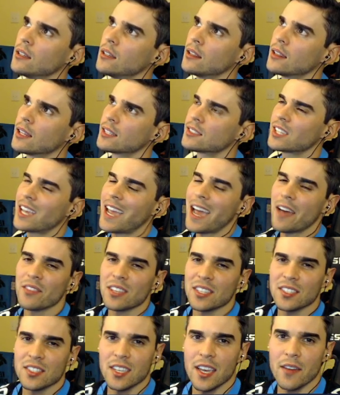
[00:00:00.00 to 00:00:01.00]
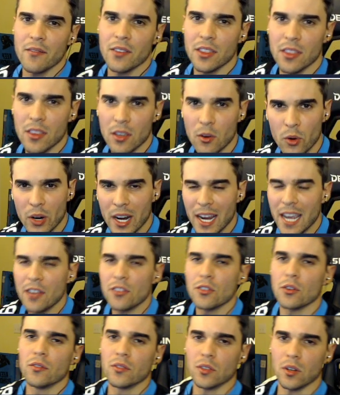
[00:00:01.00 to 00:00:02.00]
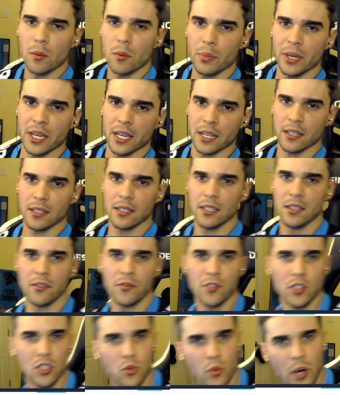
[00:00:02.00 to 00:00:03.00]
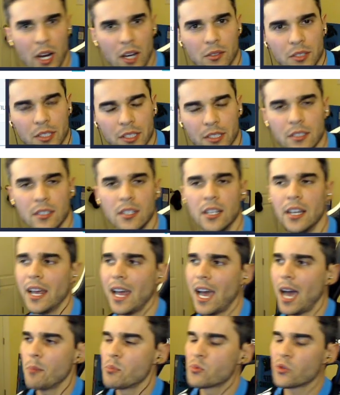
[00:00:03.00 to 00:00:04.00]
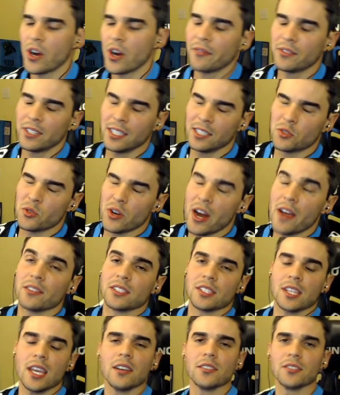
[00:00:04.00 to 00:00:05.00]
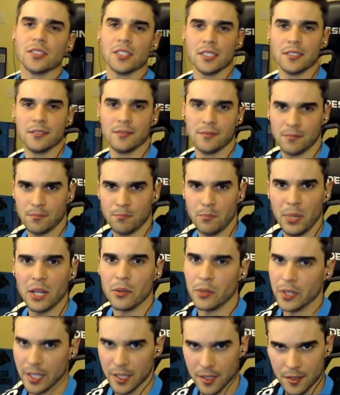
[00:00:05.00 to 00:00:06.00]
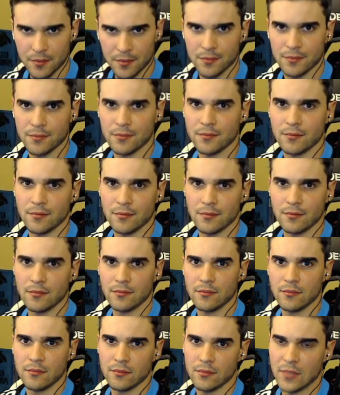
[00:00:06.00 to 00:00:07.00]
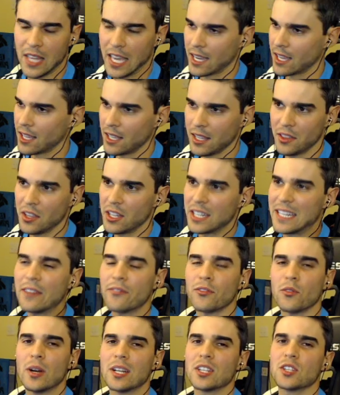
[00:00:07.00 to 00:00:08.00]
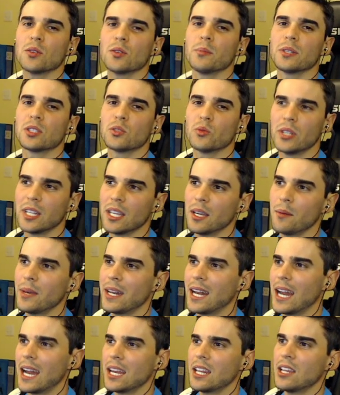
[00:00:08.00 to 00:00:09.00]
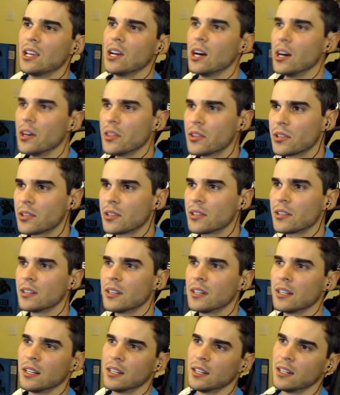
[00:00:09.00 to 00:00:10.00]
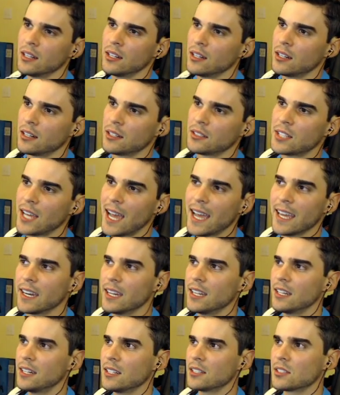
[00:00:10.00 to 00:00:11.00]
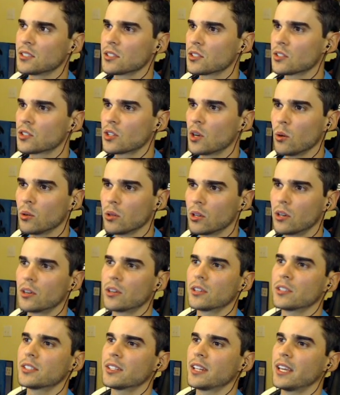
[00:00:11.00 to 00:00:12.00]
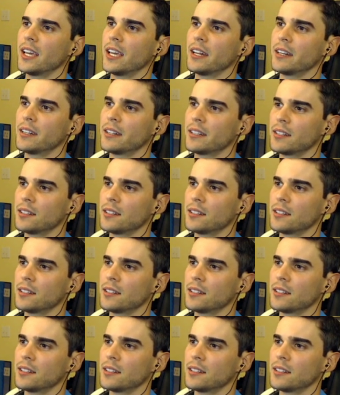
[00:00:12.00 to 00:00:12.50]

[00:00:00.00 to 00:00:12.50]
let's say I have the 7th or 8th overall pick in the 1st round, I'm drafting Travis Kelce, period. Like, the differential between him and any other tight end is just so large that